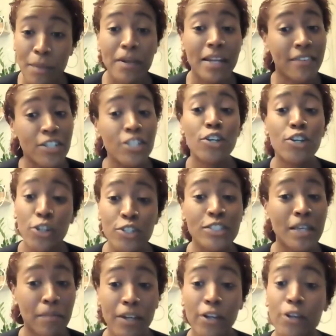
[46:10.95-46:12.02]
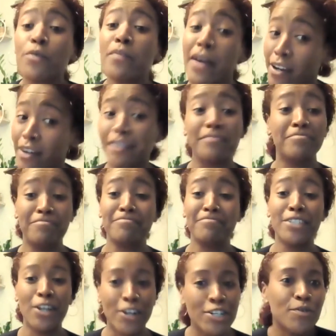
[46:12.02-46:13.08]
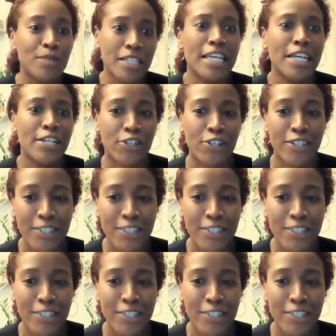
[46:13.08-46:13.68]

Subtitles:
But if she told you something, you better, because she was a teacher.